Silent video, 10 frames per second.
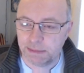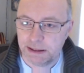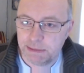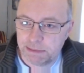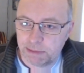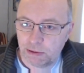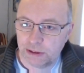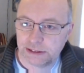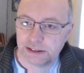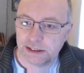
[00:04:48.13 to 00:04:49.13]
He might
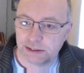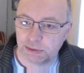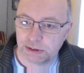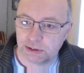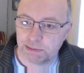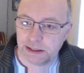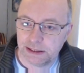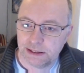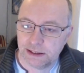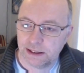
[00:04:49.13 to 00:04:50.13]
poison us, which could
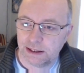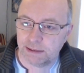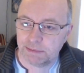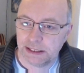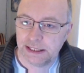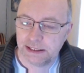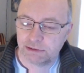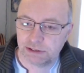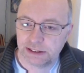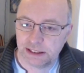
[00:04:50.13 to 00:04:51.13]
be, and he
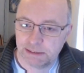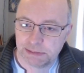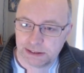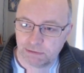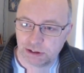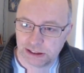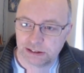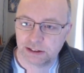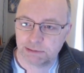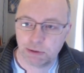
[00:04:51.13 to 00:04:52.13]
is himself
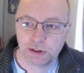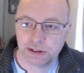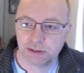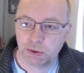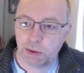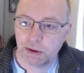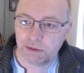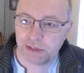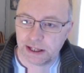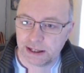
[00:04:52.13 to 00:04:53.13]
resistant to poison, so we won't
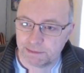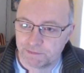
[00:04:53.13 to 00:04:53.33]
have that.